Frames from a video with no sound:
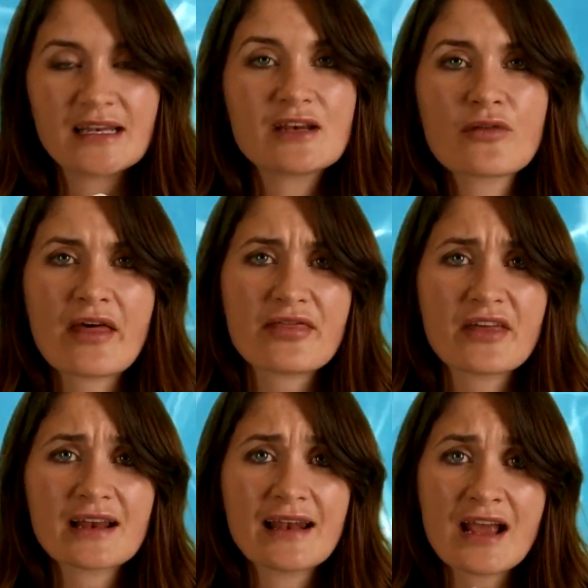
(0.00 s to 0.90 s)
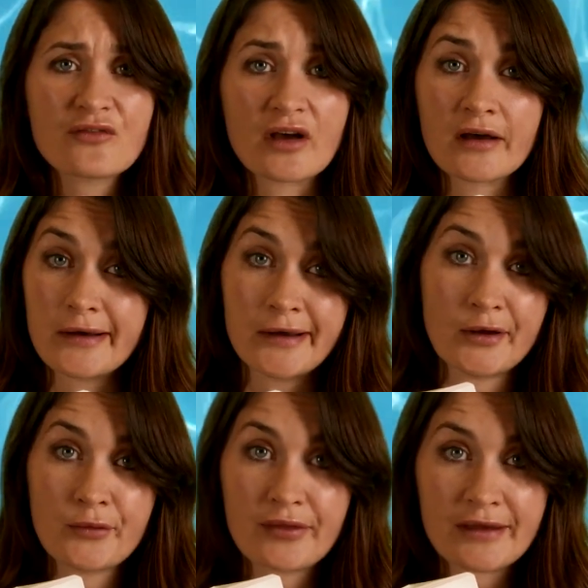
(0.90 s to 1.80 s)
need all that thick leg fur? I
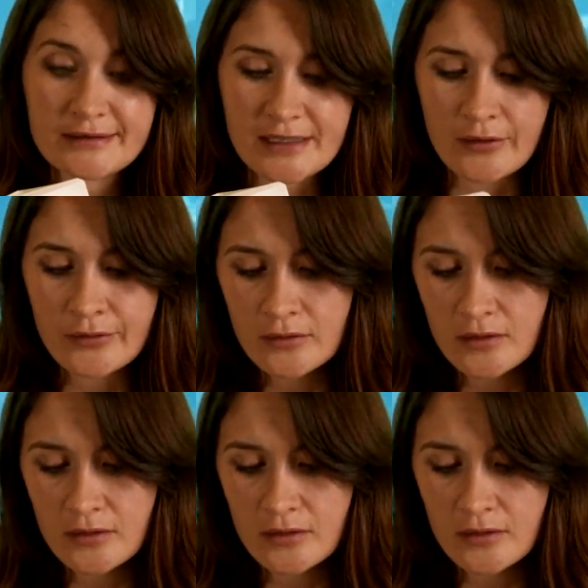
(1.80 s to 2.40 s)
don't think so.